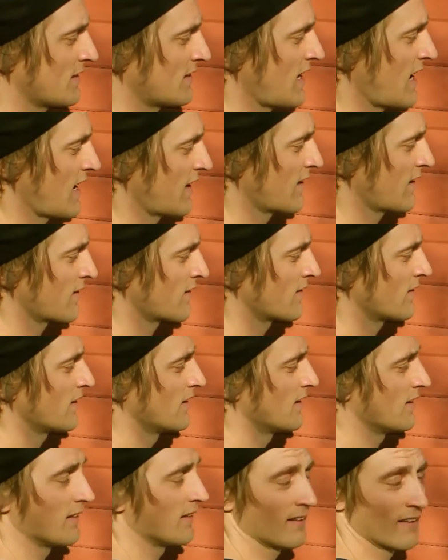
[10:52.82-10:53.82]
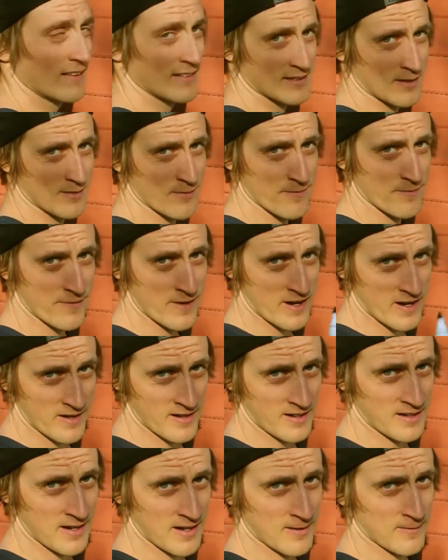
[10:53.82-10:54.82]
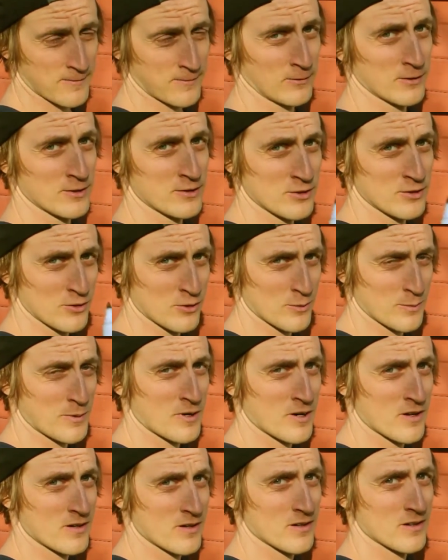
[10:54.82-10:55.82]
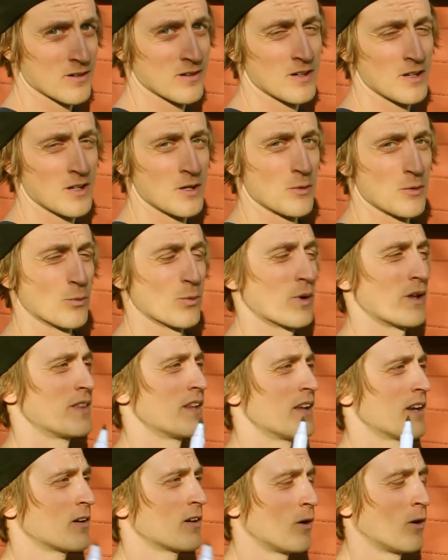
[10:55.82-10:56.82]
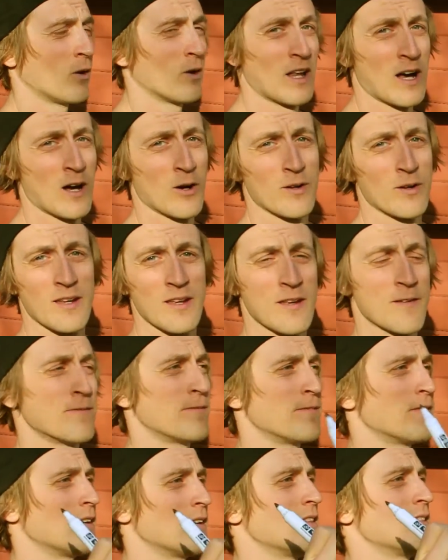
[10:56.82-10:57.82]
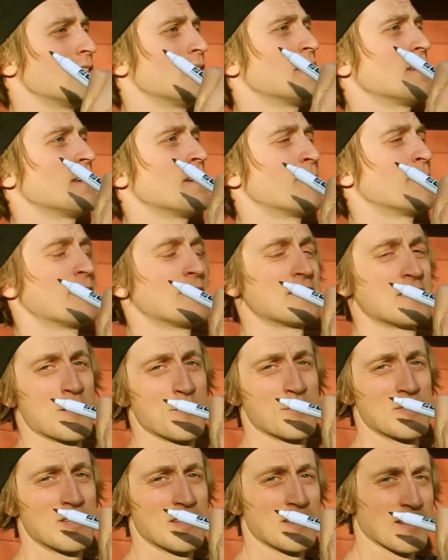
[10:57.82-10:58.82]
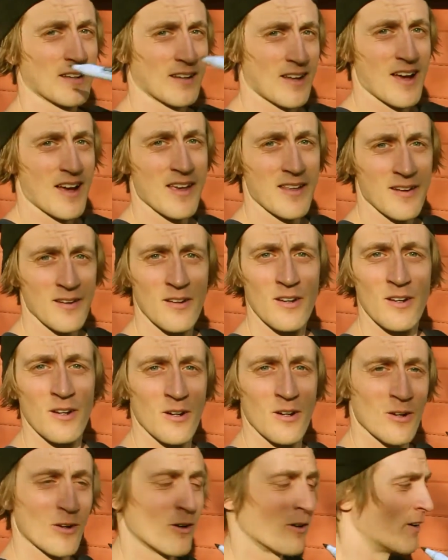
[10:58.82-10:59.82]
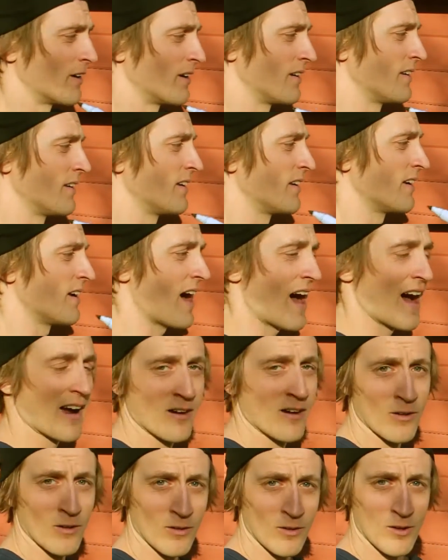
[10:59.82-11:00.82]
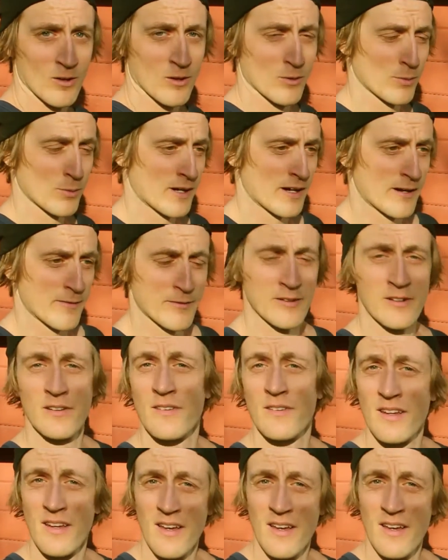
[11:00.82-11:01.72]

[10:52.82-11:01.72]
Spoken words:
attacker, listen very carefully to your partner when they call out if it's empty in the line or in the angle or wherever.